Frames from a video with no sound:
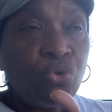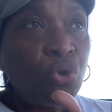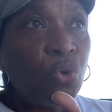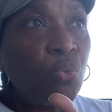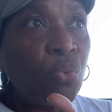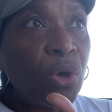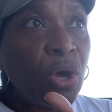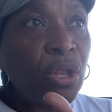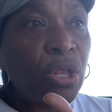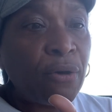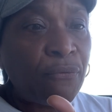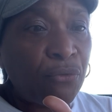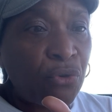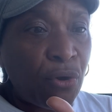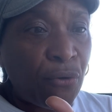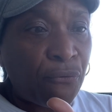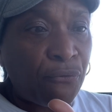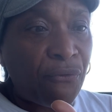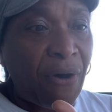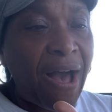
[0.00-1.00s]
the will of
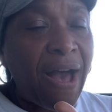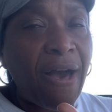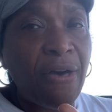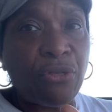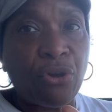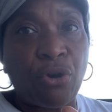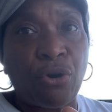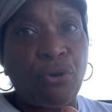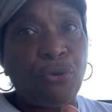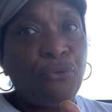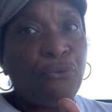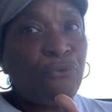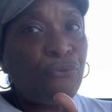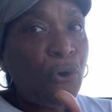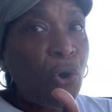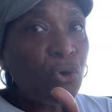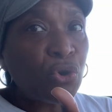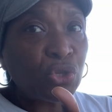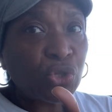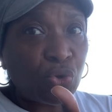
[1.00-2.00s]
your father.
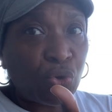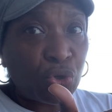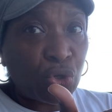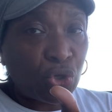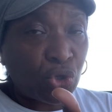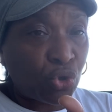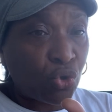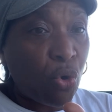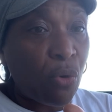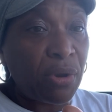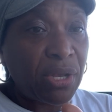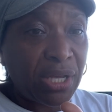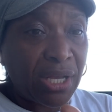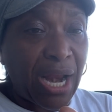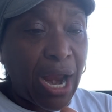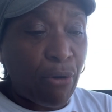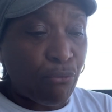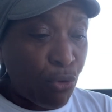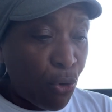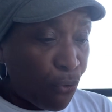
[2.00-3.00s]
Focus on the story that
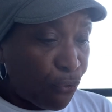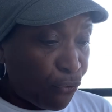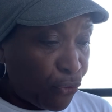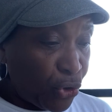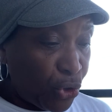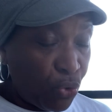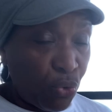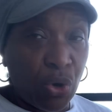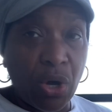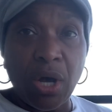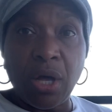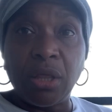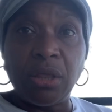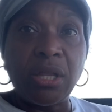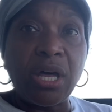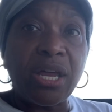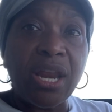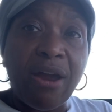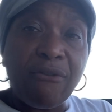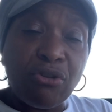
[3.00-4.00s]
I wrote for you.
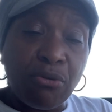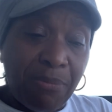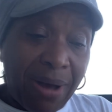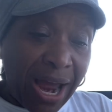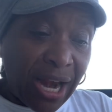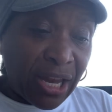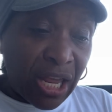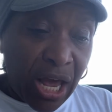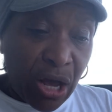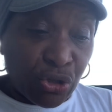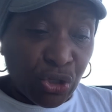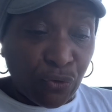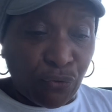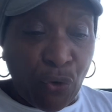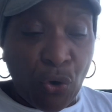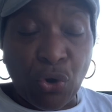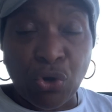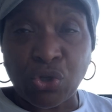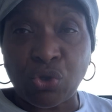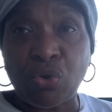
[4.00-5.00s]
Let everybody else
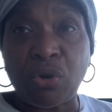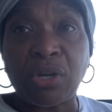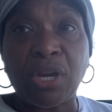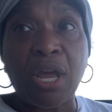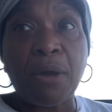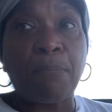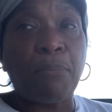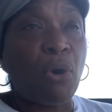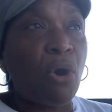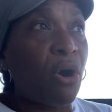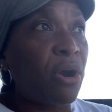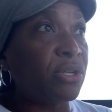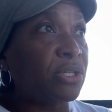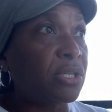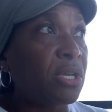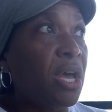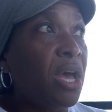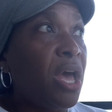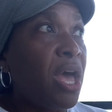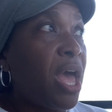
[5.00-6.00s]
focus on their parts
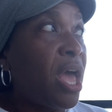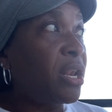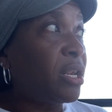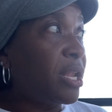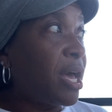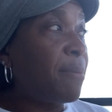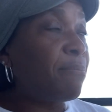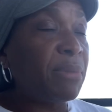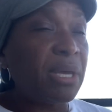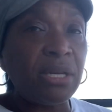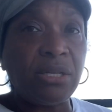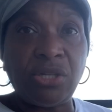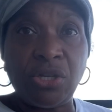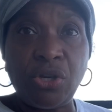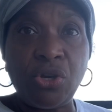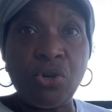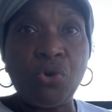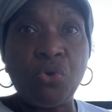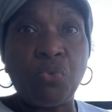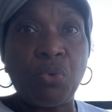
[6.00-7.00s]
and let me
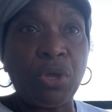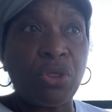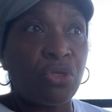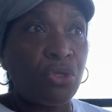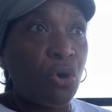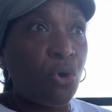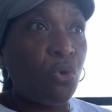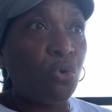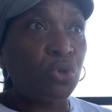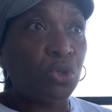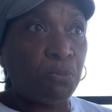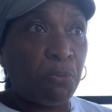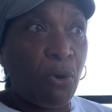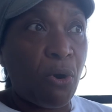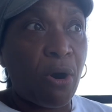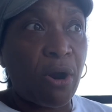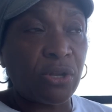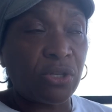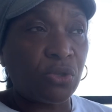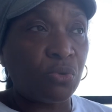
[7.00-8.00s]
deal with those
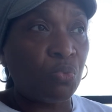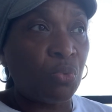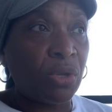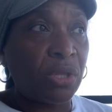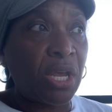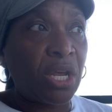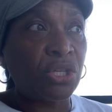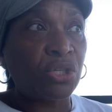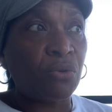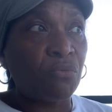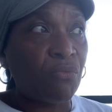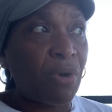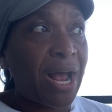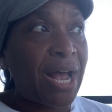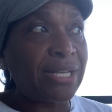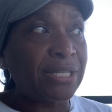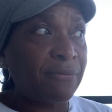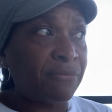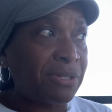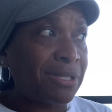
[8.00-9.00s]
parts when they should
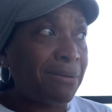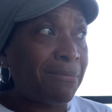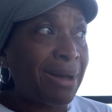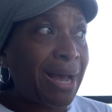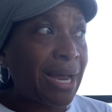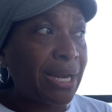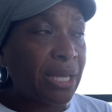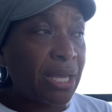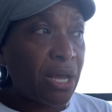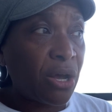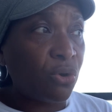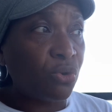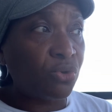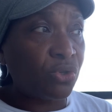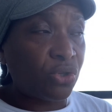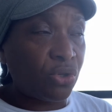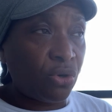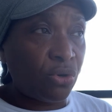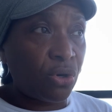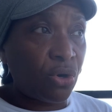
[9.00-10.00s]
rise of somebody else
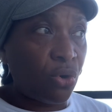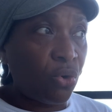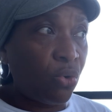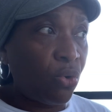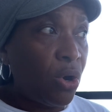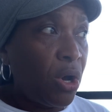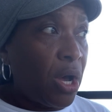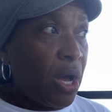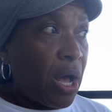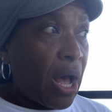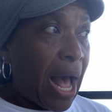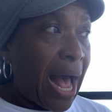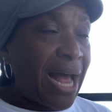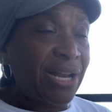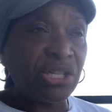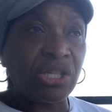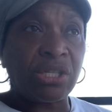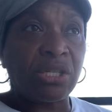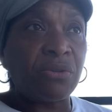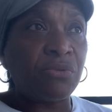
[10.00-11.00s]
you know i
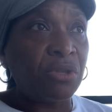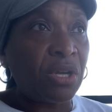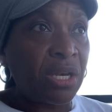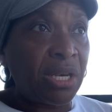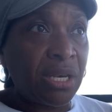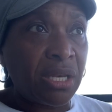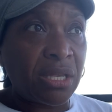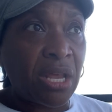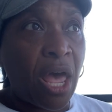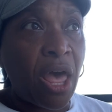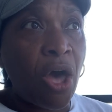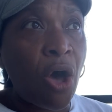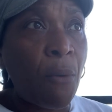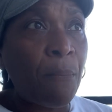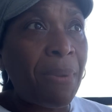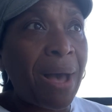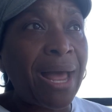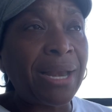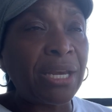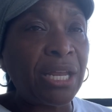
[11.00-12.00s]
just the, the
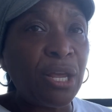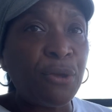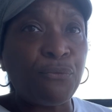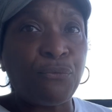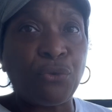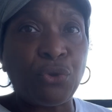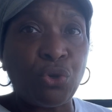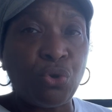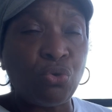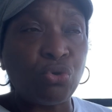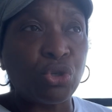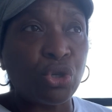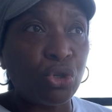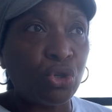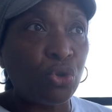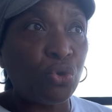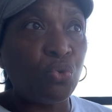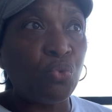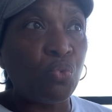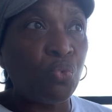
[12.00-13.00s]
help i need for you to
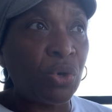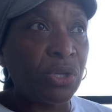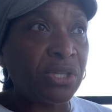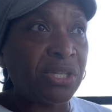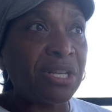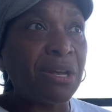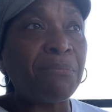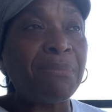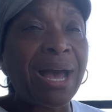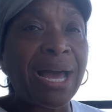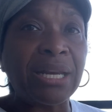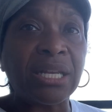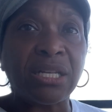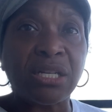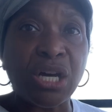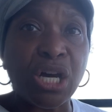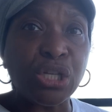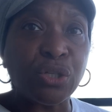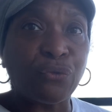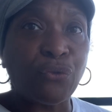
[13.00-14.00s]
do when somebody
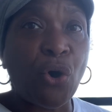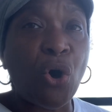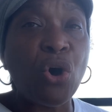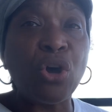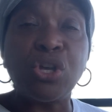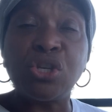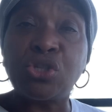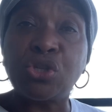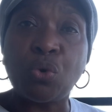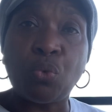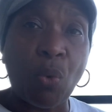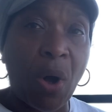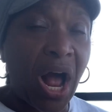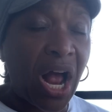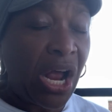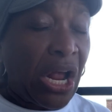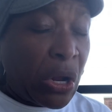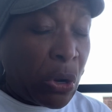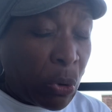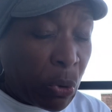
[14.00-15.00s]
does fall is to wash